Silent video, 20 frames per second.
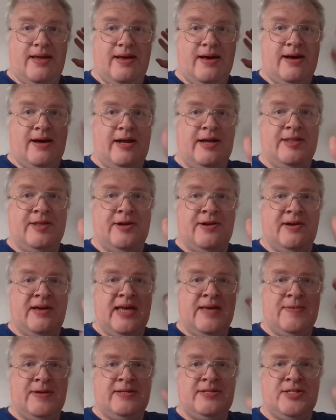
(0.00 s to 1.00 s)
Hi
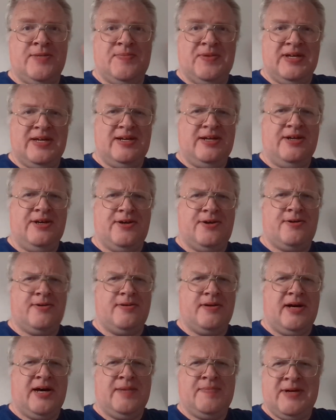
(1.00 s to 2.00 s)
there, Emmet in
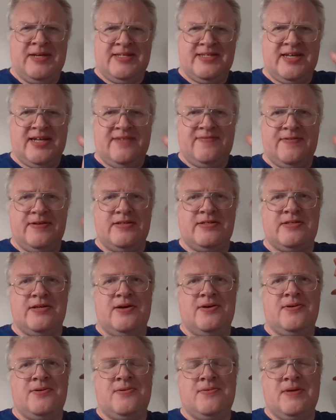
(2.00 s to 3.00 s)
here on myself.
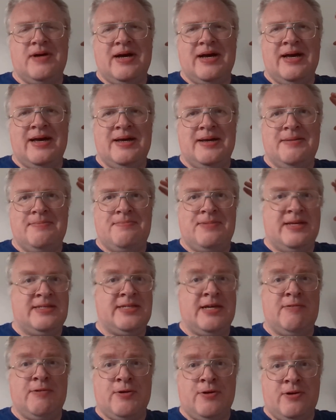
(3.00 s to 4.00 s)
So uh,
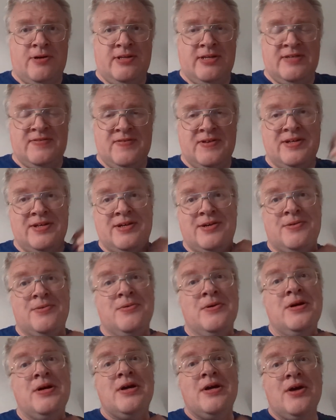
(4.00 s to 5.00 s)
basically, I recorded this
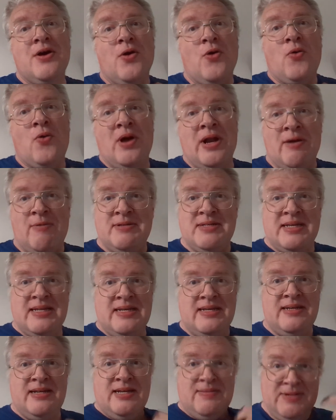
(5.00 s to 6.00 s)
video when I was a
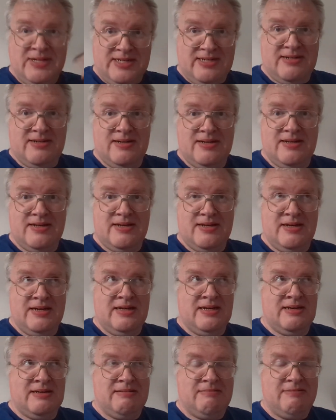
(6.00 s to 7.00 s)
little bit
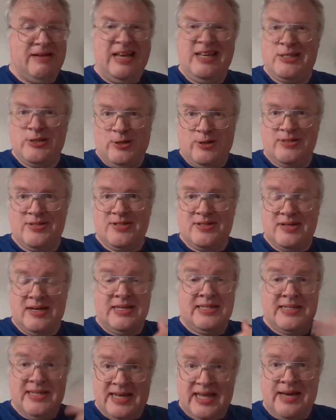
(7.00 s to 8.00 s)
uh, exhausted.
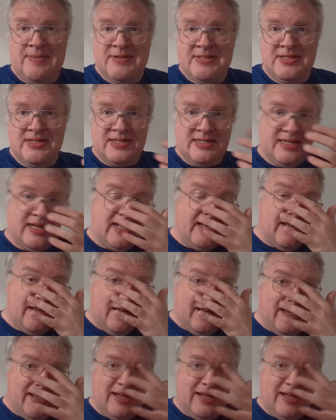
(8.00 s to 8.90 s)
I still am, as you can tell.